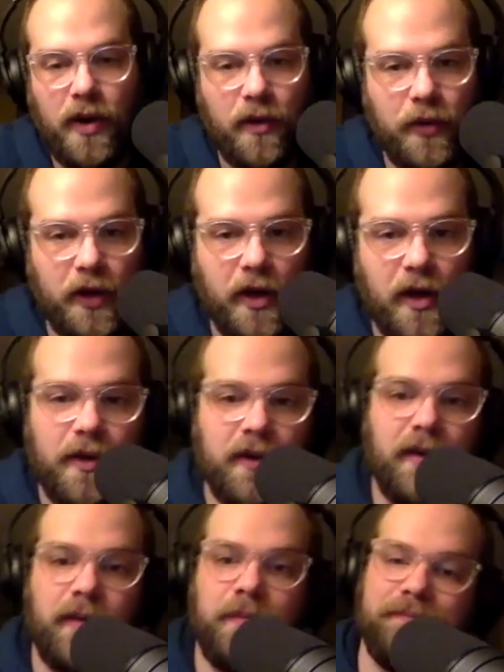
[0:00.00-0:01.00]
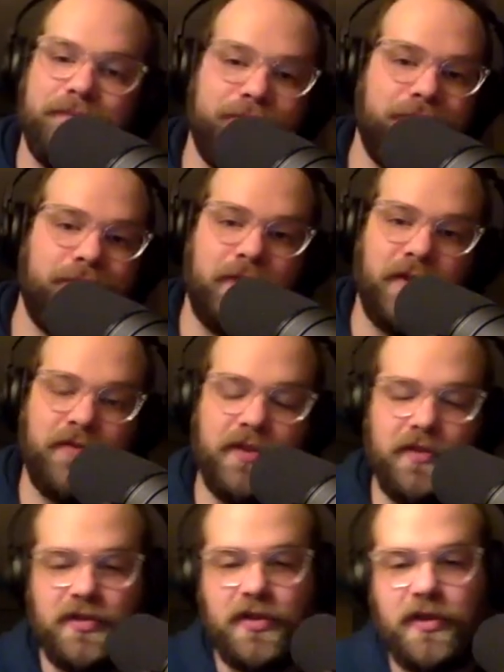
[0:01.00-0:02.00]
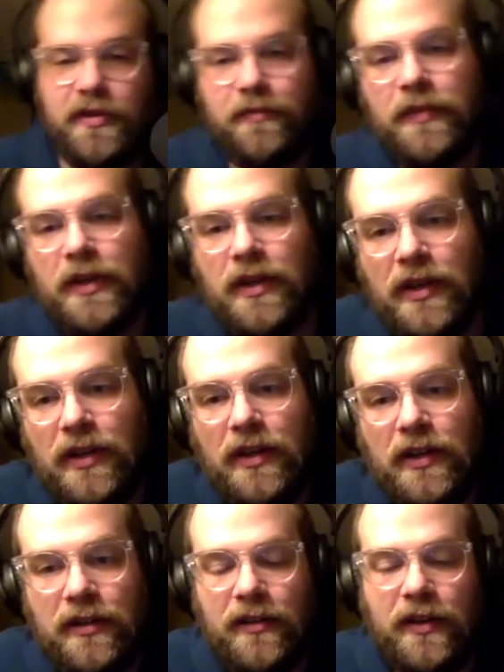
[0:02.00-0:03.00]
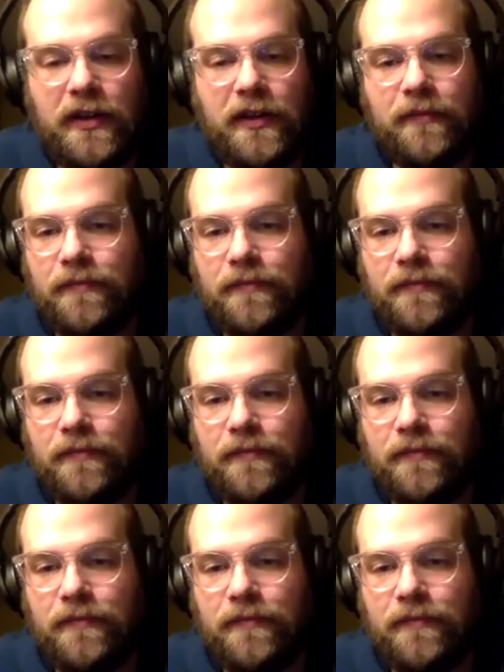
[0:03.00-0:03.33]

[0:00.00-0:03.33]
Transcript: going, dude. The future Like,